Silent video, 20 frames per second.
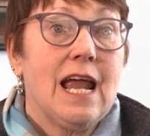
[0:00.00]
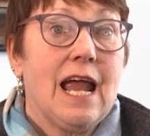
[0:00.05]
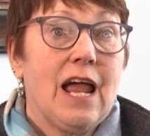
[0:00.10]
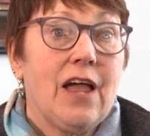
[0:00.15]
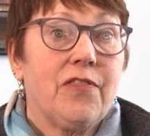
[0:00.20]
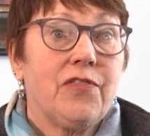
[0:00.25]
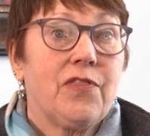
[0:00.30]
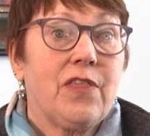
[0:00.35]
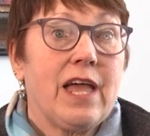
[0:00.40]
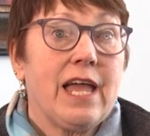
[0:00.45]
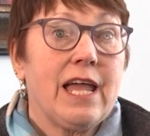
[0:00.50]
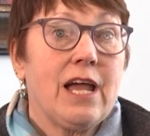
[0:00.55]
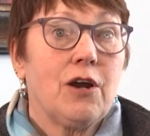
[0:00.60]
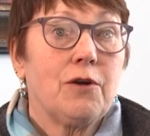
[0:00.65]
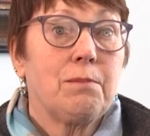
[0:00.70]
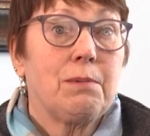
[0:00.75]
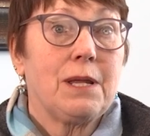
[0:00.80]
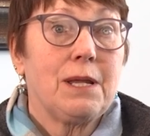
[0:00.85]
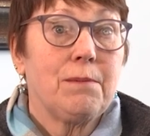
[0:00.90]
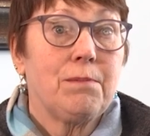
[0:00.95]
And they
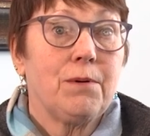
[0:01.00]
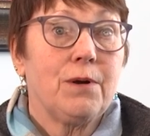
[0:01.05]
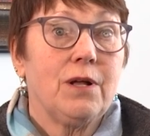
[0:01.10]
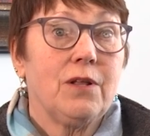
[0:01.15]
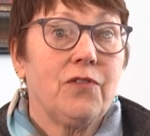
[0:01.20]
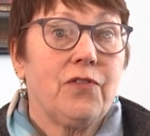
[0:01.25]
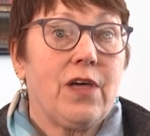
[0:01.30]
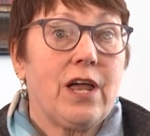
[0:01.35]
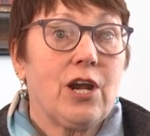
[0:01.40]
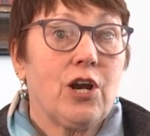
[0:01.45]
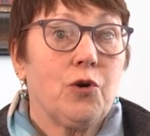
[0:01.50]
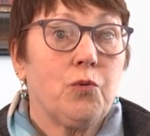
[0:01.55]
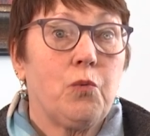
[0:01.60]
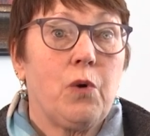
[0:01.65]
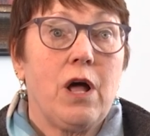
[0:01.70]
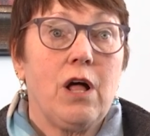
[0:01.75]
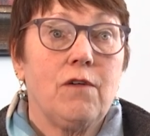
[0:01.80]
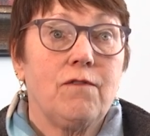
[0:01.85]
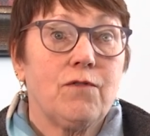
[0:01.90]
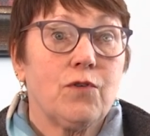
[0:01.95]
are people that are
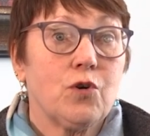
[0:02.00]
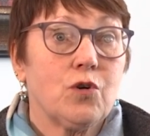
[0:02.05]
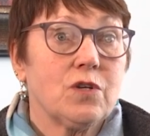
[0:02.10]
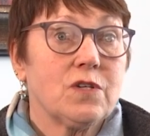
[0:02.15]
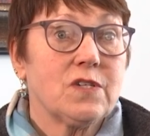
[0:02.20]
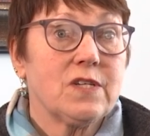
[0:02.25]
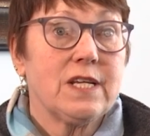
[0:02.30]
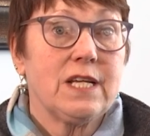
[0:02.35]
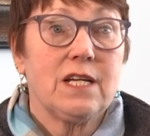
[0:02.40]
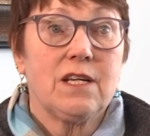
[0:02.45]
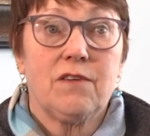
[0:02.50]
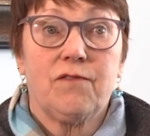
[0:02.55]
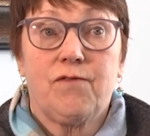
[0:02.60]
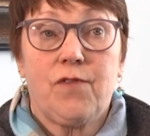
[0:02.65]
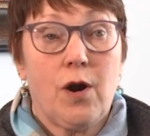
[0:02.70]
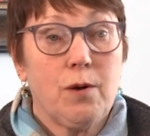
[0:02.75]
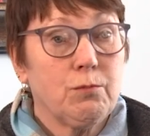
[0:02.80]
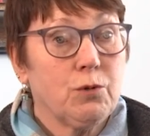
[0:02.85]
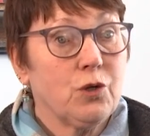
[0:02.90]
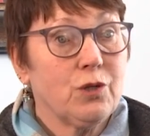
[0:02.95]
well-versed in
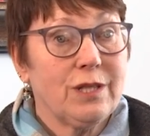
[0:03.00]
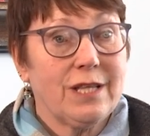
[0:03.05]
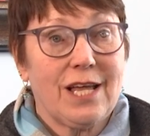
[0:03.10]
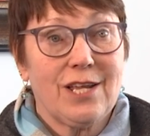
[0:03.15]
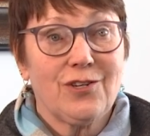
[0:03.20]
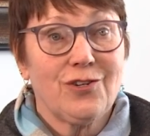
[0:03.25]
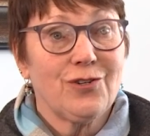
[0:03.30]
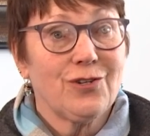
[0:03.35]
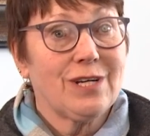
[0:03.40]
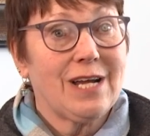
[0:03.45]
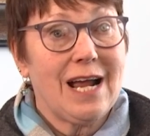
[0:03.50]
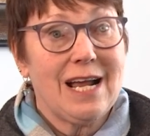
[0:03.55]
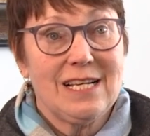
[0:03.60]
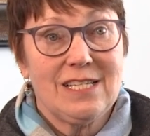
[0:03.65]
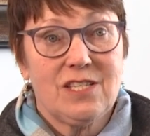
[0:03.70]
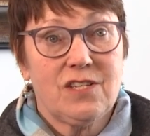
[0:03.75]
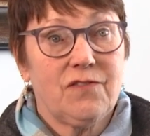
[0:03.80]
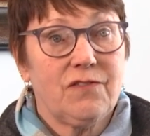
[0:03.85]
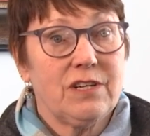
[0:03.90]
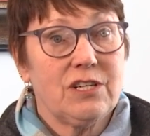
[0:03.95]
farmer-lender
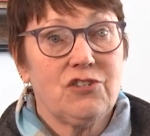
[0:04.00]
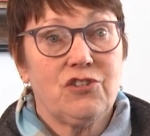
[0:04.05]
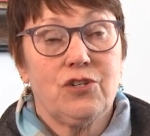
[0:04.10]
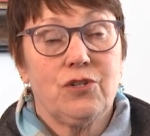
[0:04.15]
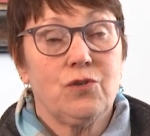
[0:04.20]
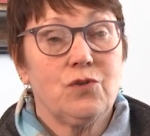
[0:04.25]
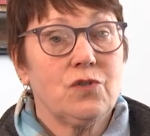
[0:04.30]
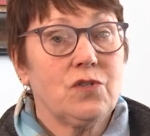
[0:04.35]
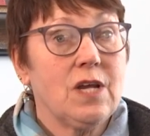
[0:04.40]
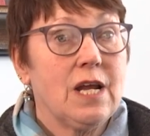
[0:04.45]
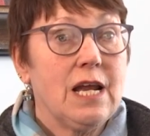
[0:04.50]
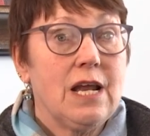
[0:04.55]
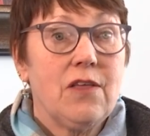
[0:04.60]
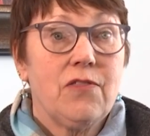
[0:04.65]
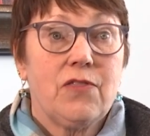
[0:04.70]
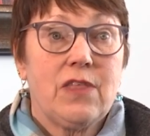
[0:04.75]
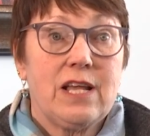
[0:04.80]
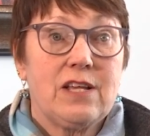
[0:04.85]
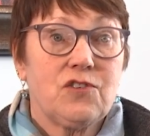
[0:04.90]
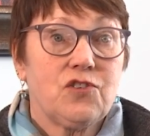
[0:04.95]
kinds of issues.
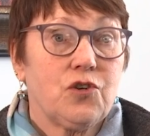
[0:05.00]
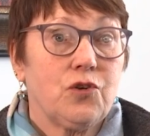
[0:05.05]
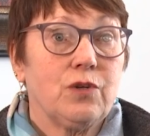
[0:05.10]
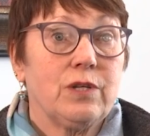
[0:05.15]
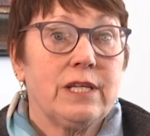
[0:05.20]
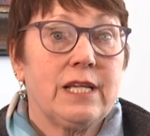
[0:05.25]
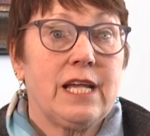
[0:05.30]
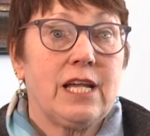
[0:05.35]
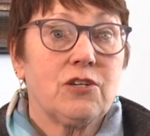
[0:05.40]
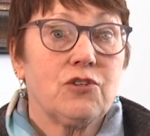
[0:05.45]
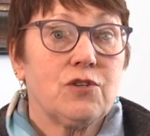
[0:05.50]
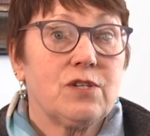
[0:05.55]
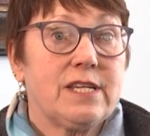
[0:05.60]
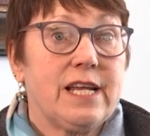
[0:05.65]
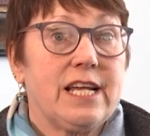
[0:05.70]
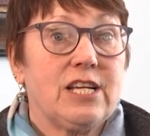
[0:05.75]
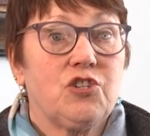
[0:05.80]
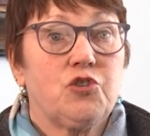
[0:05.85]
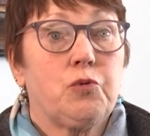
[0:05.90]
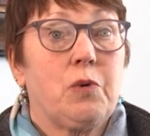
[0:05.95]
They certainly
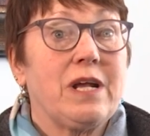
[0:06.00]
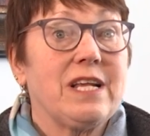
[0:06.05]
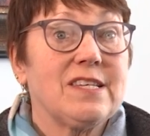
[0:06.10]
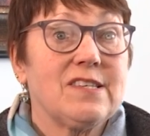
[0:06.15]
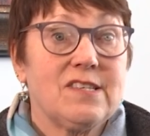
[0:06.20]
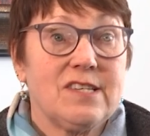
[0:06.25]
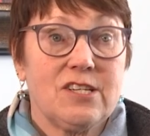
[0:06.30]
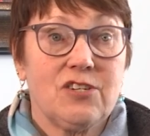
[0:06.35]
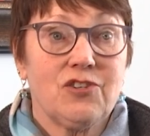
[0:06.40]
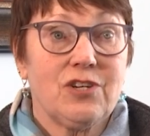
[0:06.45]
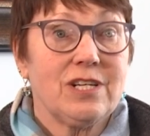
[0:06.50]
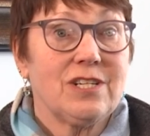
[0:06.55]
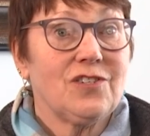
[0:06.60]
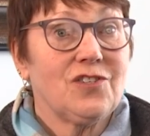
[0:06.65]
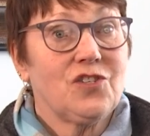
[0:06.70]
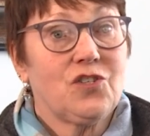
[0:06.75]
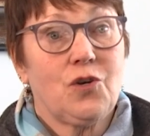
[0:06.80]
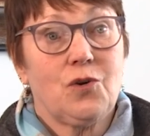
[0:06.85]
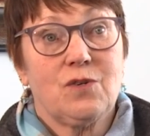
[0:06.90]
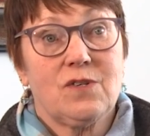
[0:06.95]
understand
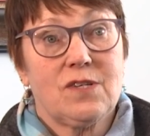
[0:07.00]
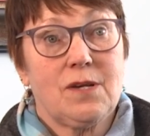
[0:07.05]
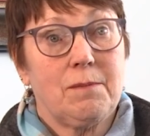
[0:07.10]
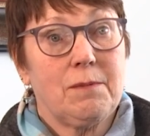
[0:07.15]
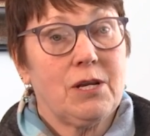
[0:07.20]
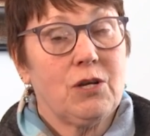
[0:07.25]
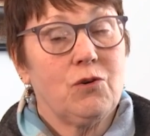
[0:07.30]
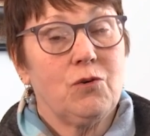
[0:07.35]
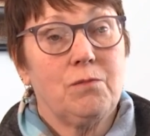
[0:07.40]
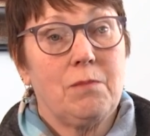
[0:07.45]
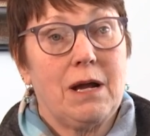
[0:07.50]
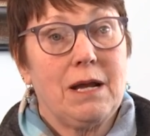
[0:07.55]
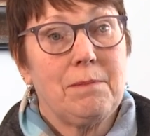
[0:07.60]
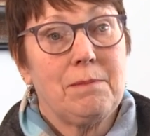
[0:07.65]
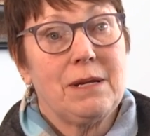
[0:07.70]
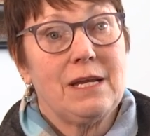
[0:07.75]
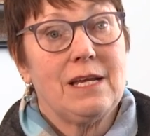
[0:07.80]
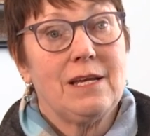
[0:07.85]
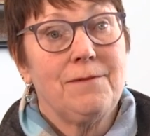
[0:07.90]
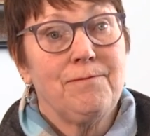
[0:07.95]
transition, so somebody who
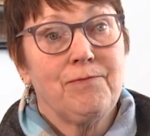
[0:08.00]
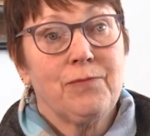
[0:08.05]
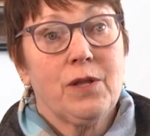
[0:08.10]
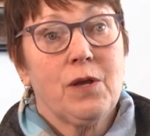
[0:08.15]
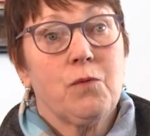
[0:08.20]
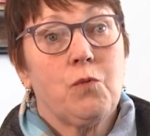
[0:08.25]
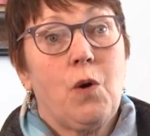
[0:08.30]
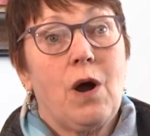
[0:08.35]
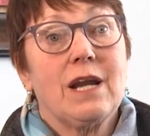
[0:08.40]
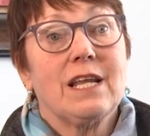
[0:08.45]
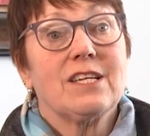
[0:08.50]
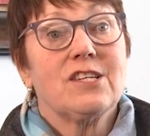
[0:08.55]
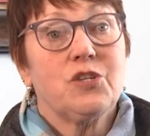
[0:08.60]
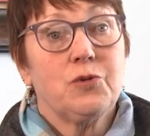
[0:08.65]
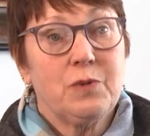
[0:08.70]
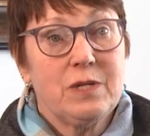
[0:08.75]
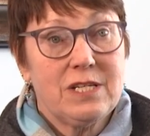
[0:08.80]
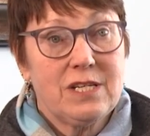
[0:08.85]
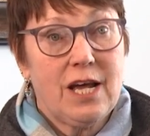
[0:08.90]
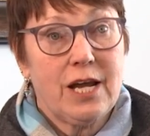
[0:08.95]
might be wanting
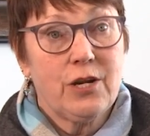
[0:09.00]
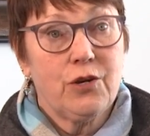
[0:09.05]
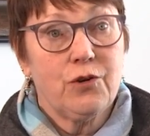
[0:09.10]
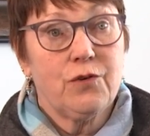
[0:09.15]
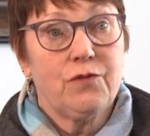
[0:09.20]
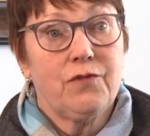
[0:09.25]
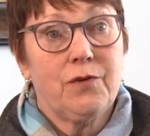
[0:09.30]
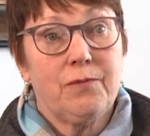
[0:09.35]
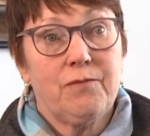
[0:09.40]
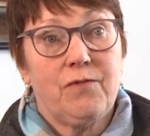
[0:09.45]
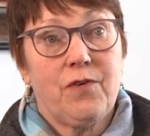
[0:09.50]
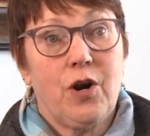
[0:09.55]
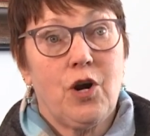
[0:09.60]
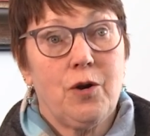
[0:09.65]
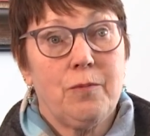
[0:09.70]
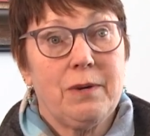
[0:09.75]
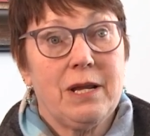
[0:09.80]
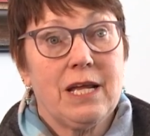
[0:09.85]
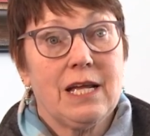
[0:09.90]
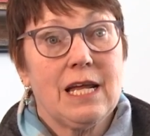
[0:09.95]
to retire from
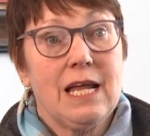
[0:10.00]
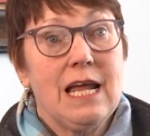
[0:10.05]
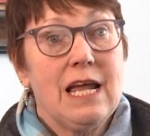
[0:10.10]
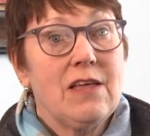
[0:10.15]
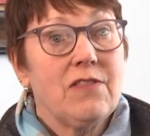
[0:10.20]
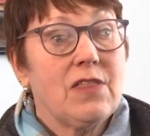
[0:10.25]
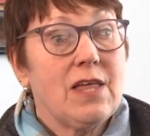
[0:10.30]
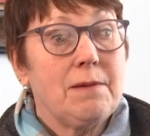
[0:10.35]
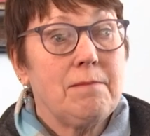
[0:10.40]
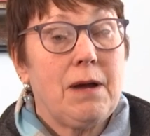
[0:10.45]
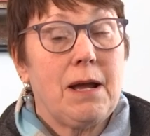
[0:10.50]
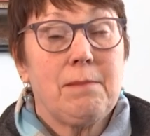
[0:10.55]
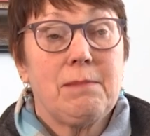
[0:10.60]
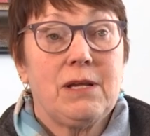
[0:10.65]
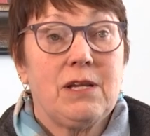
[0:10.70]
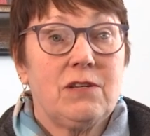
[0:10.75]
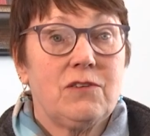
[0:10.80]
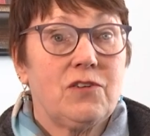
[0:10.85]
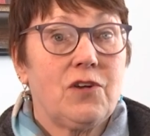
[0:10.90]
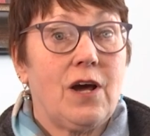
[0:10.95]
farming. They might
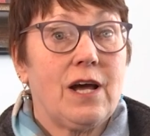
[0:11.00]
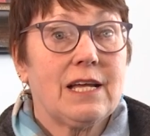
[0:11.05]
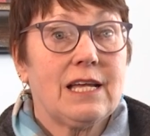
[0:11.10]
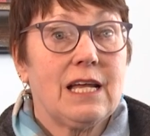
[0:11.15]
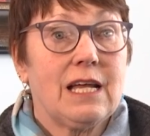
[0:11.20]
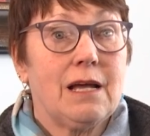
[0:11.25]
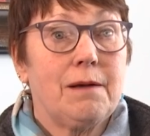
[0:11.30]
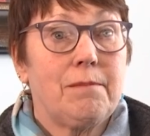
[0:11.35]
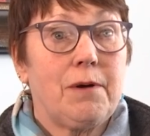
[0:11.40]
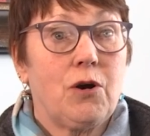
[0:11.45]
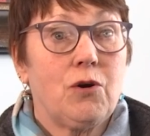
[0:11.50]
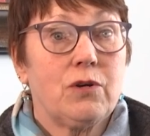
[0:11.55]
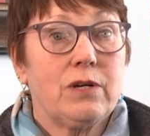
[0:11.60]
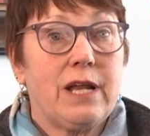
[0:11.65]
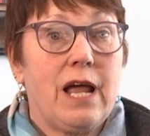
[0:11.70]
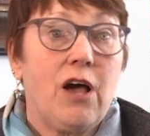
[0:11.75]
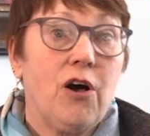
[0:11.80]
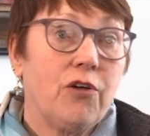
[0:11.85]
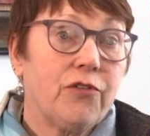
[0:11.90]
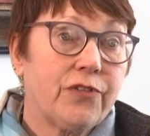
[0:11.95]
be talking
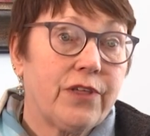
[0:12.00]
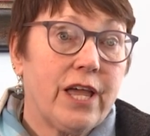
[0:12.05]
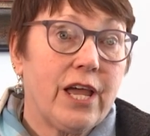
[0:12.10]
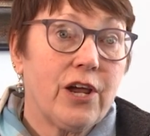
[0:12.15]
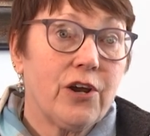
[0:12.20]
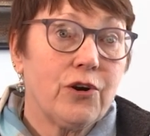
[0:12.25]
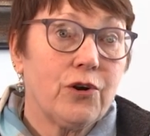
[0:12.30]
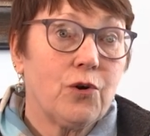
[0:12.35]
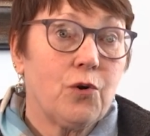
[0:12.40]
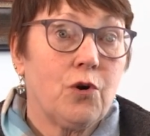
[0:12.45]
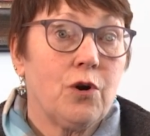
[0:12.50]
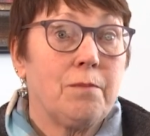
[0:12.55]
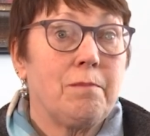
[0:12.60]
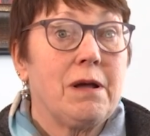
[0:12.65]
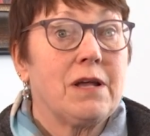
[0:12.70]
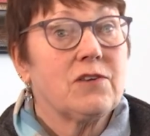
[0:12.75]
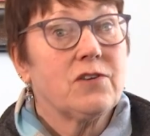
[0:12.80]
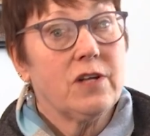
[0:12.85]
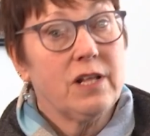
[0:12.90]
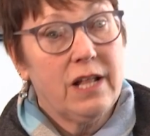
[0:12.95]
about health care or
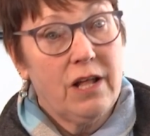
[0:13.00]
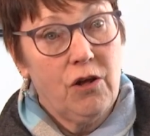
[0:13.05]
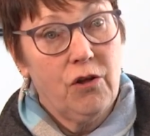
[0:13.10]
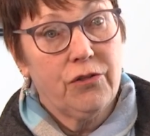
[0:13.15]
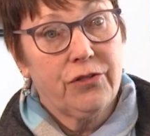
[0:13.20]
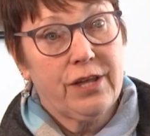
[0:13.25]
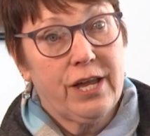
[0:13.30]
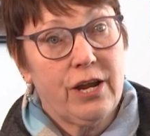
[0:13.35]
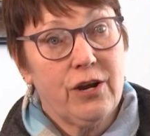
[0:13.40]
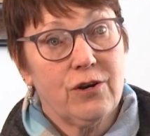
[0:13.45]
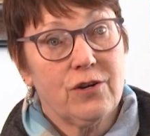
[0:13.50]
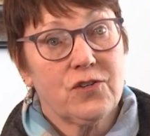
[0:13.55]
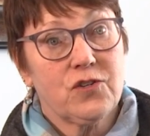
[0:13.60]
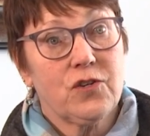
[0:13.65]
mental health care.